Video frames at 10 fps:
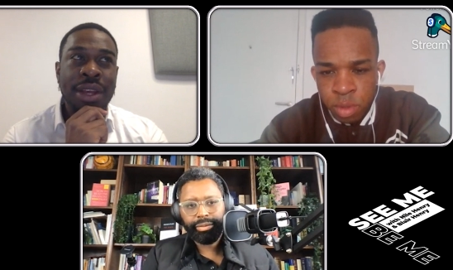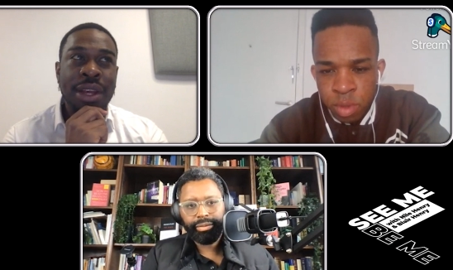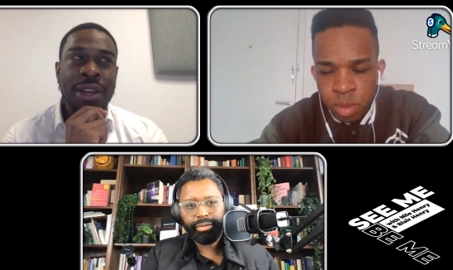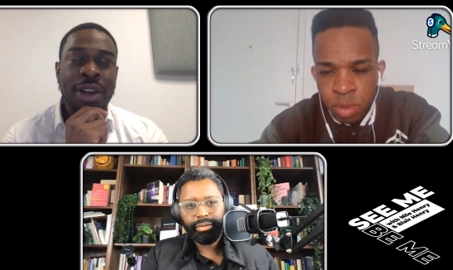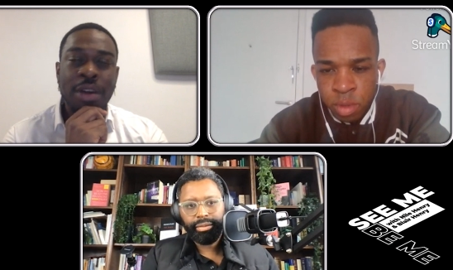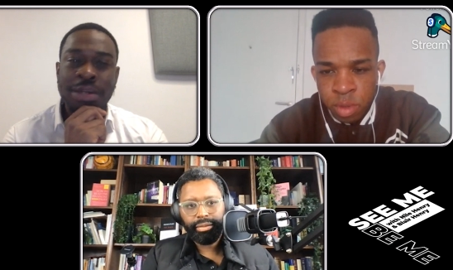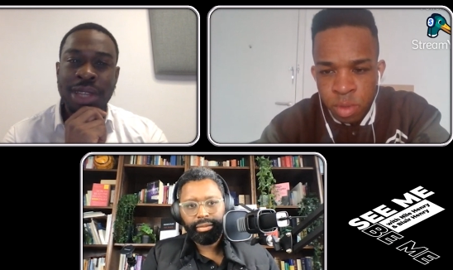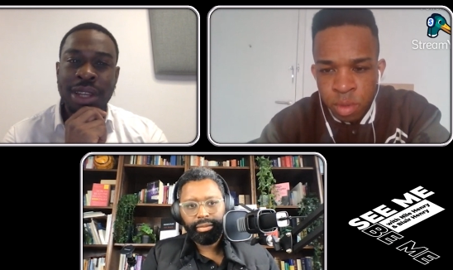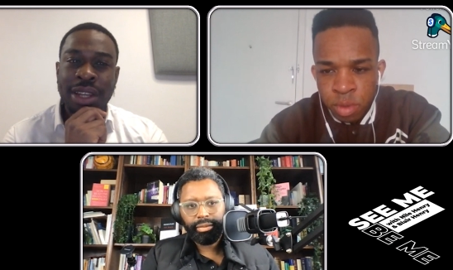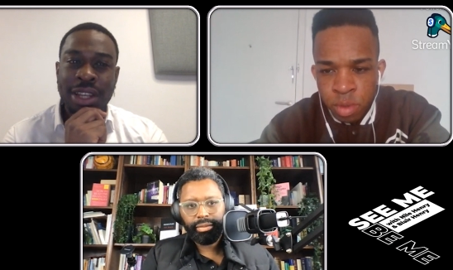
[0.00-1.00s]

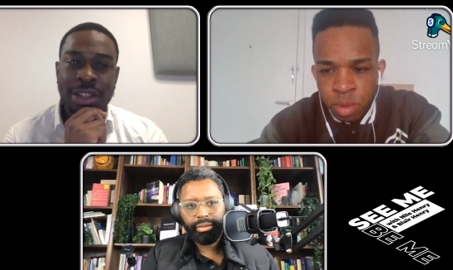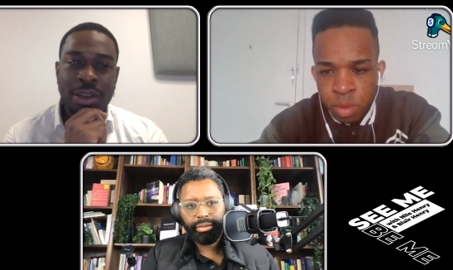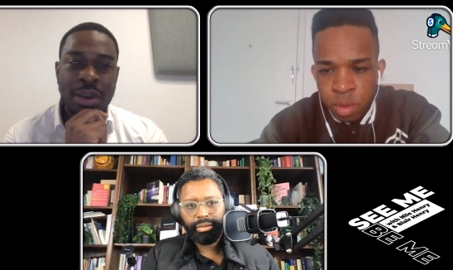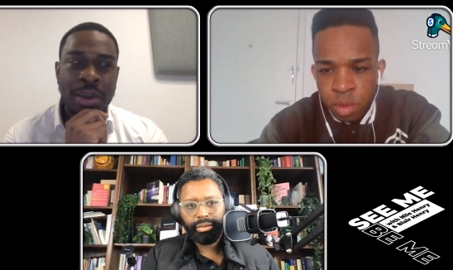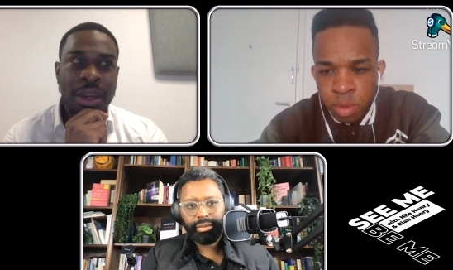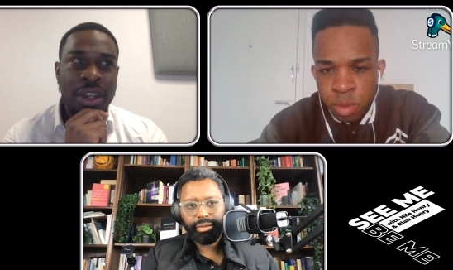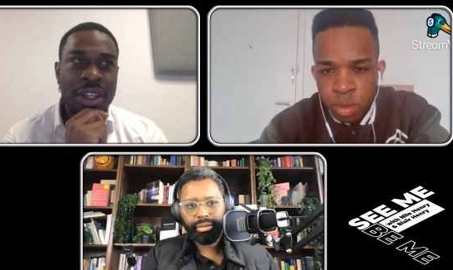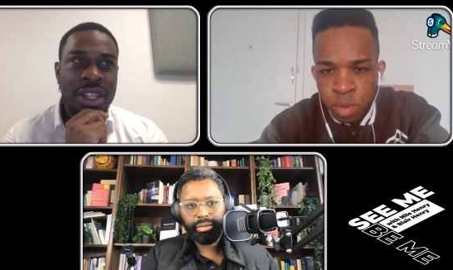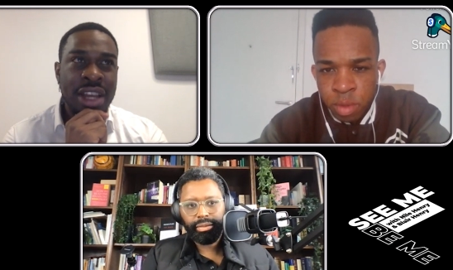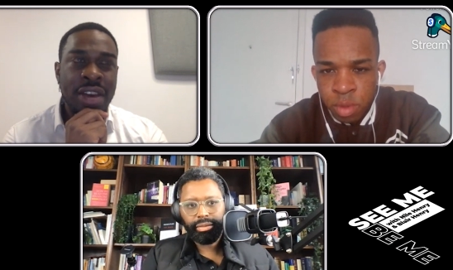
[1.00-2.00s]
Speaker 1: adopting these new and
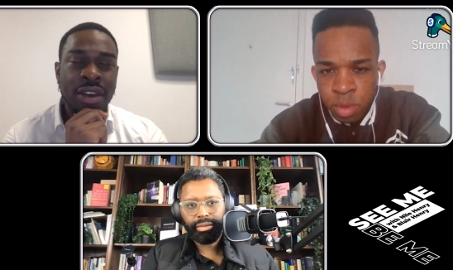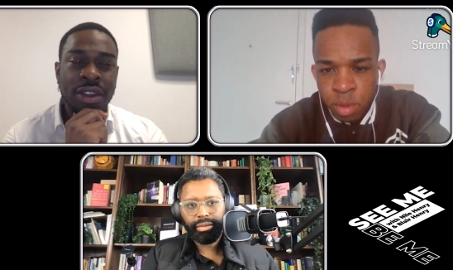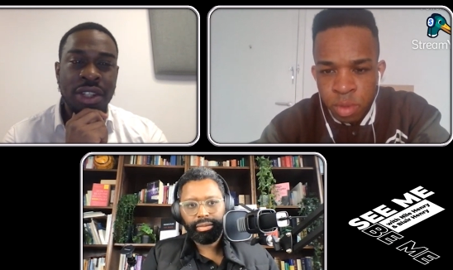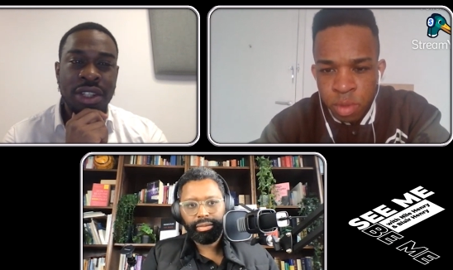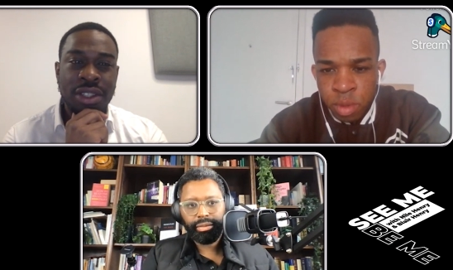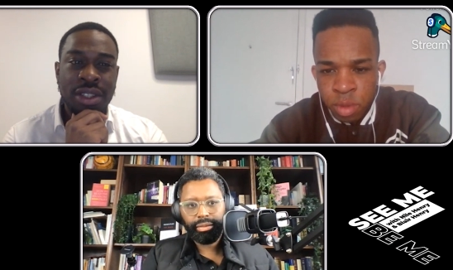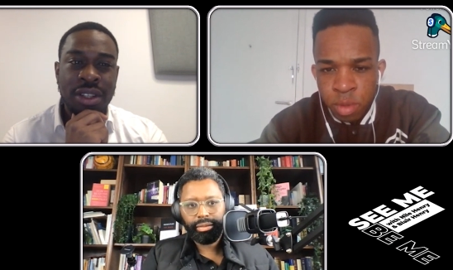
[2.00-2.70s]
emerging technologies